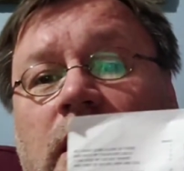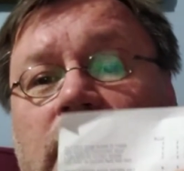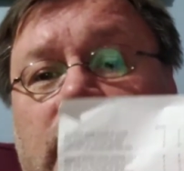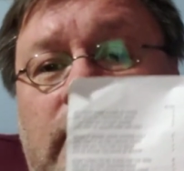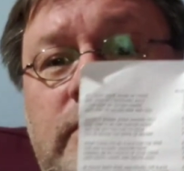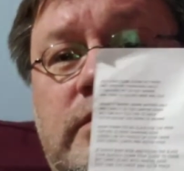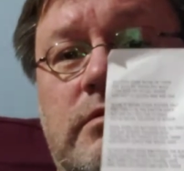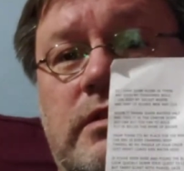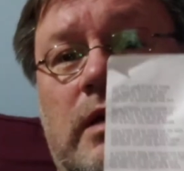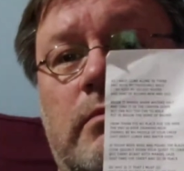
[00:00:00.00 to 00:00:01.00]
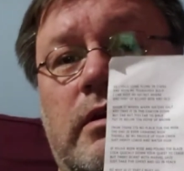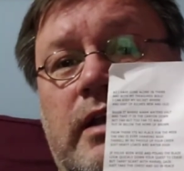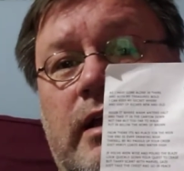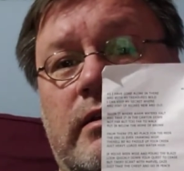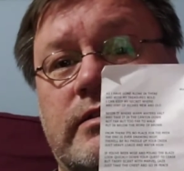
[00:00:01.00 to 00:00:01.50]
and I was doing number
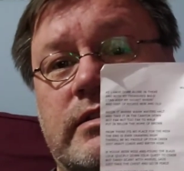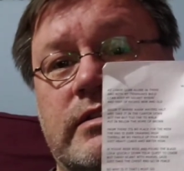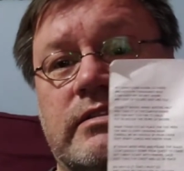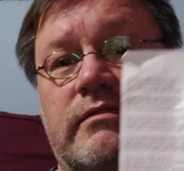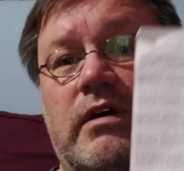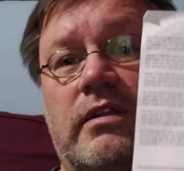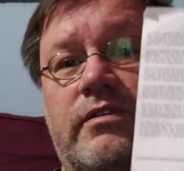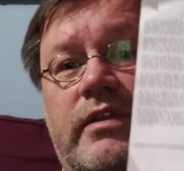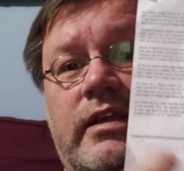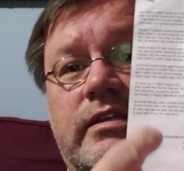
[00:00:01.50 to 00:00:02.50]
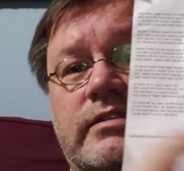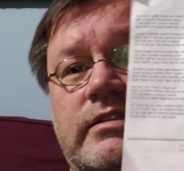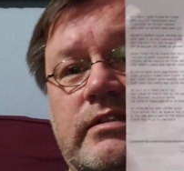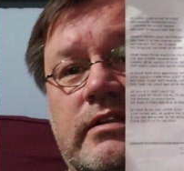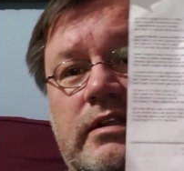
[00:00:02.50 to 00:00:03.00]
analysis of all things
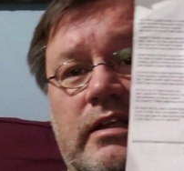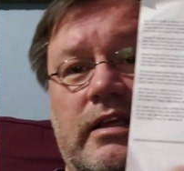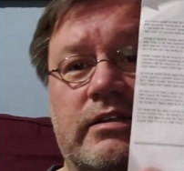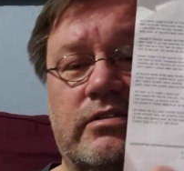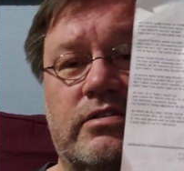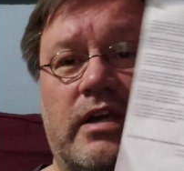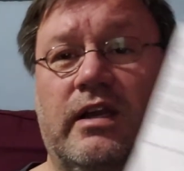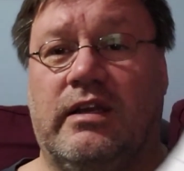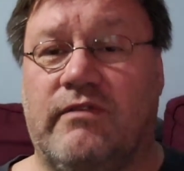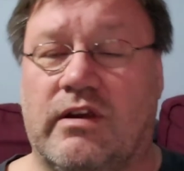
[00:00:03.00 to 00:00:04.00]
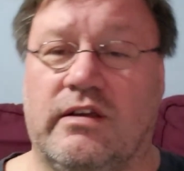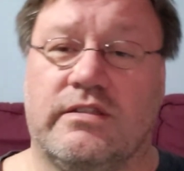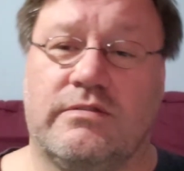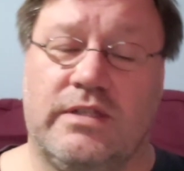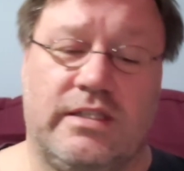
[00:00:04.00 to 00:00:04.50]
and trying it
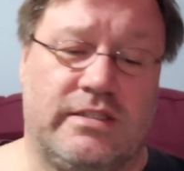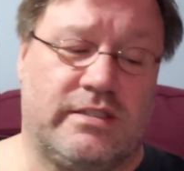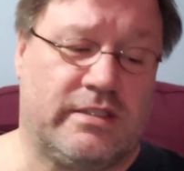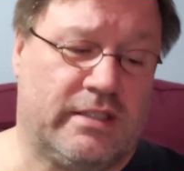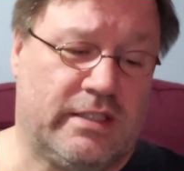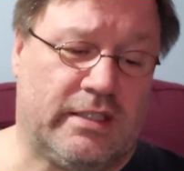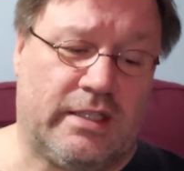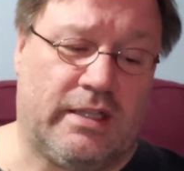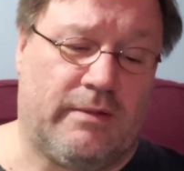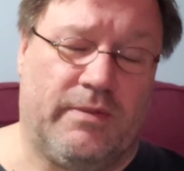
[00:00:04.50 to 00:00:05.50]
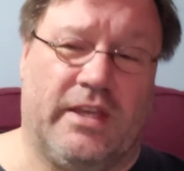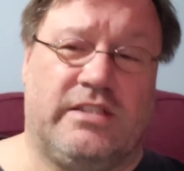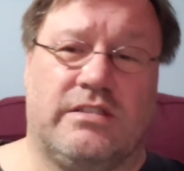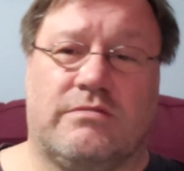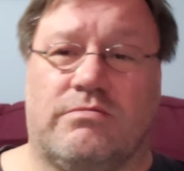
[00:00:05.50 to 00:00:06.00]
various ways. It
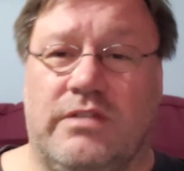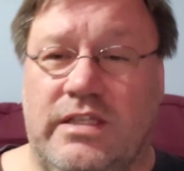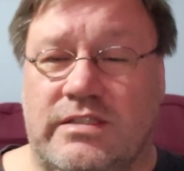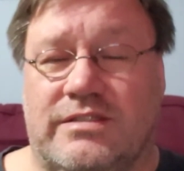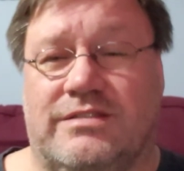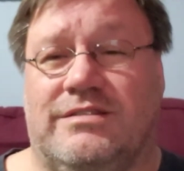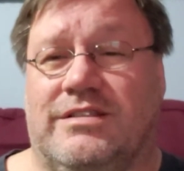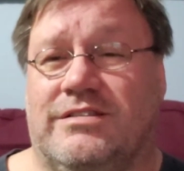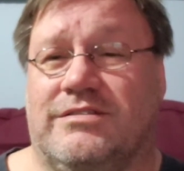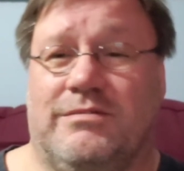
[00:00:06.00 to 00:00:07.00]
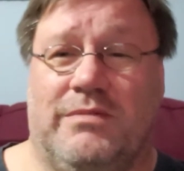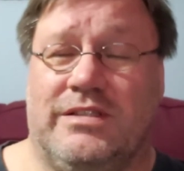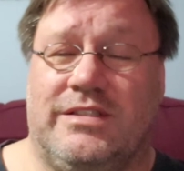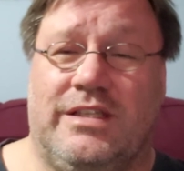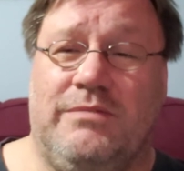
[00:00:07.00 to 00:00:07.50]
just reeks that there's a
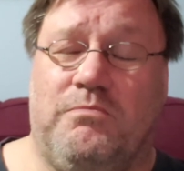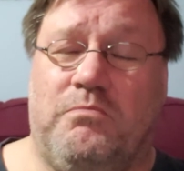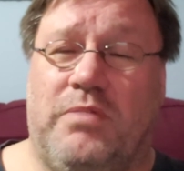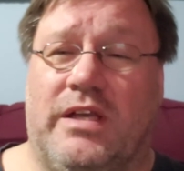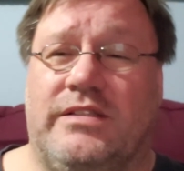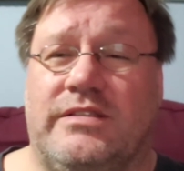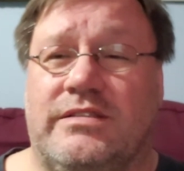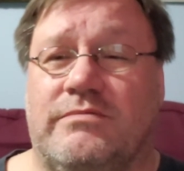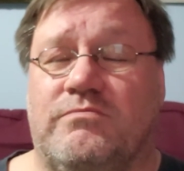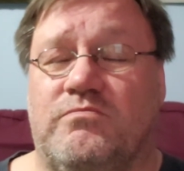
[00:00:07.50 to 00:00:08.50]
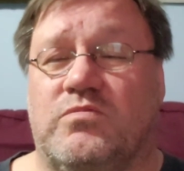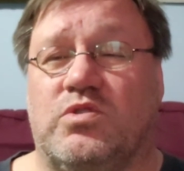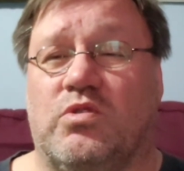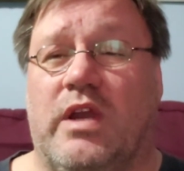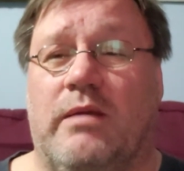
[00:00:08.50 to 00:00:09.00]
message. He bends
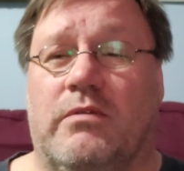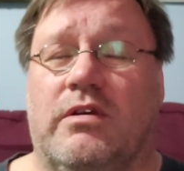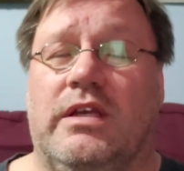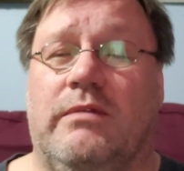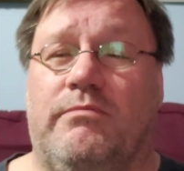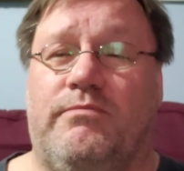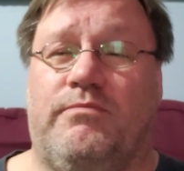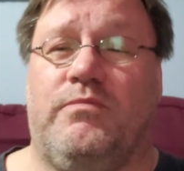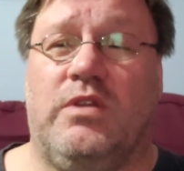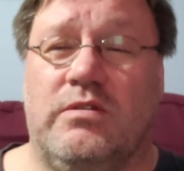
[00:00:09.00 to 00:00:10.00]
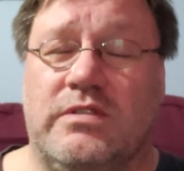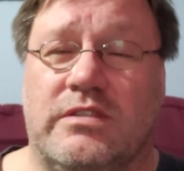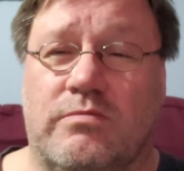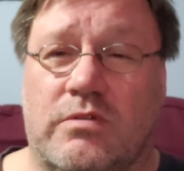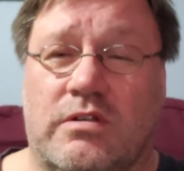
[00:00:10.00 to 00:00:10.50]
grammar, and he
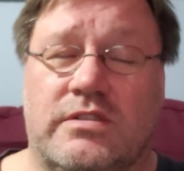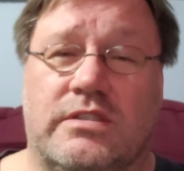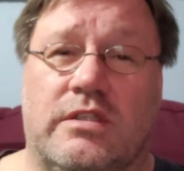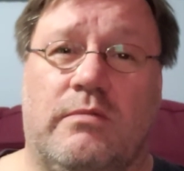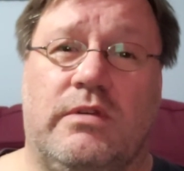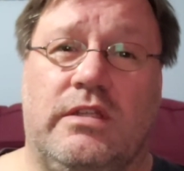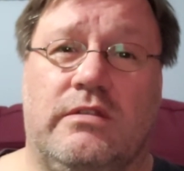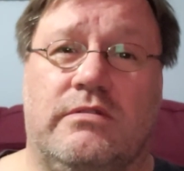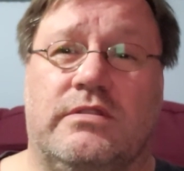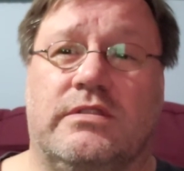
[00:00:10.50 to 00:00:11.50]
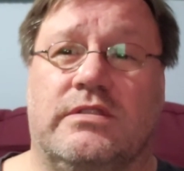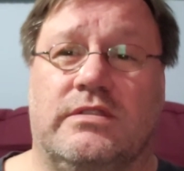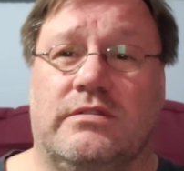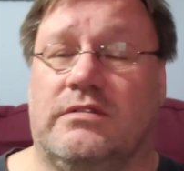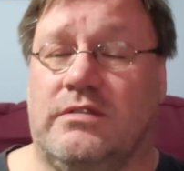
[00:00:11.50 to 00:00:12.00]
uses words that nobody uses. And